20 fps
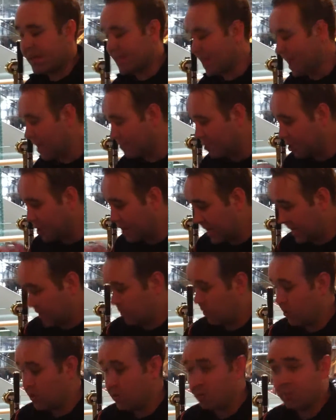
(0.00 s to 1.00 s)
You have your
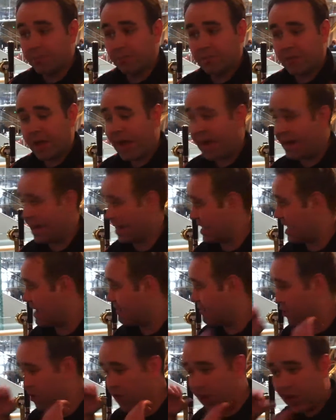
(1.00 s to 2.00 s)
liquid, and then you
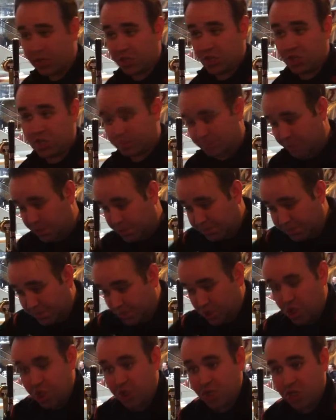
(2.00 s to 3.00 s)
have your nitrogen, which is
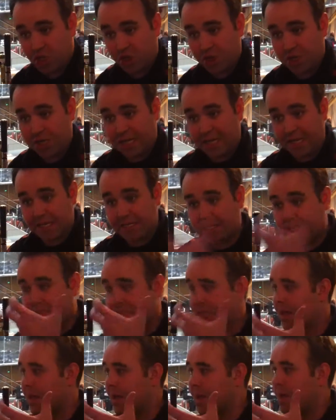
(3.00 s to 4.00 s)
pushing through the Guinness,
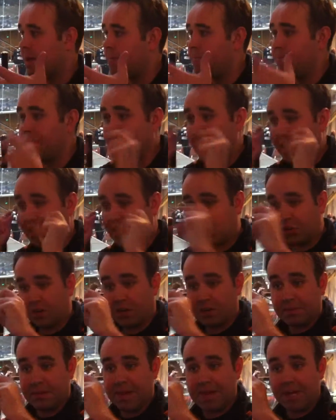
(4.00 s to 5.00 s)
making the
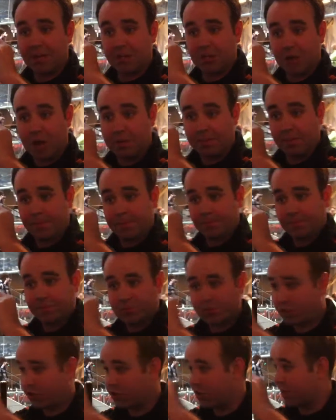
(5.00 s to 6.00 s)
creamy head on top.
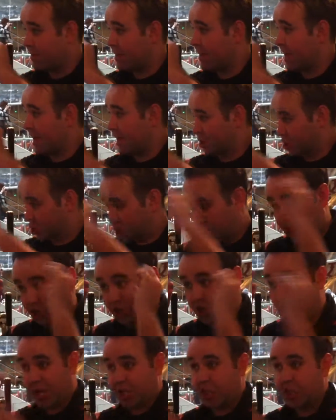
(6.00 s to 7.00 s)
So the creamy head is just
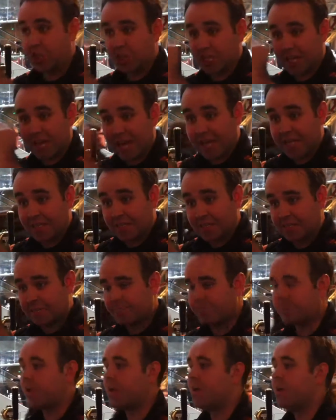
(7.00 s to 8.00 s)
your nitrogen gas.
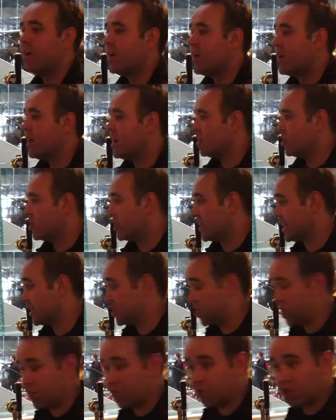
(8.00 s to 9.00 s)
Your
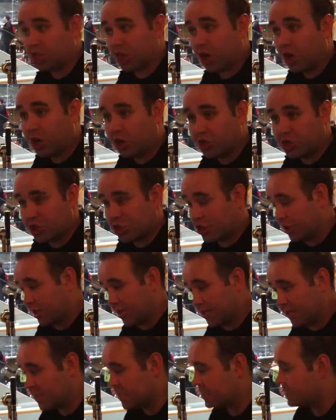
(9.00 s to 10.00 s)
Guinness changes colour during
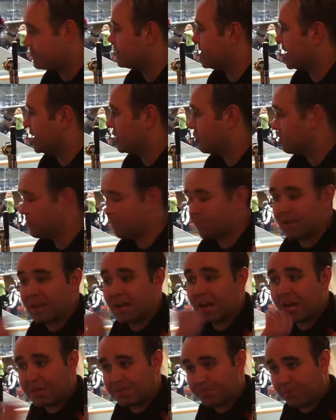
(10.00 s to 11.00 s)
this. It goes from a
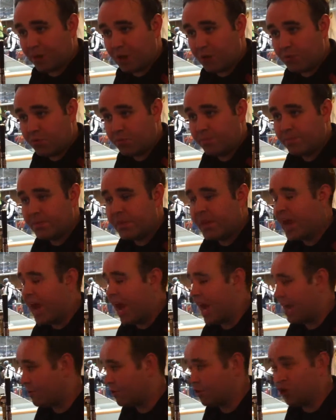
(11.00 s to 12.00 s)
light brown,
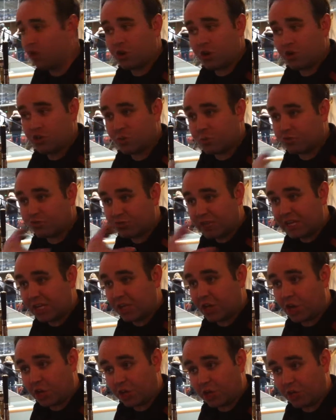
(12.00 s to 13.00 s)
and it returns to its
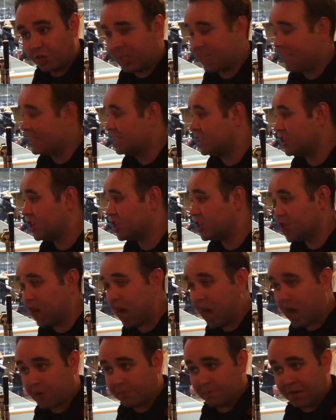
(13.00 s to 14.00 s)
real colour. Guinness is a
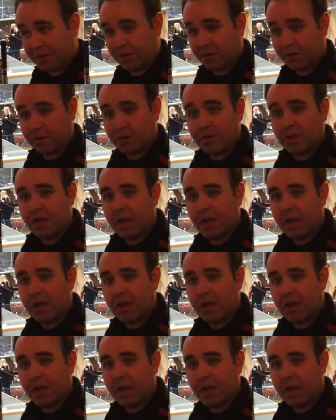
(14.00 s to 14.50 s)
dark beer,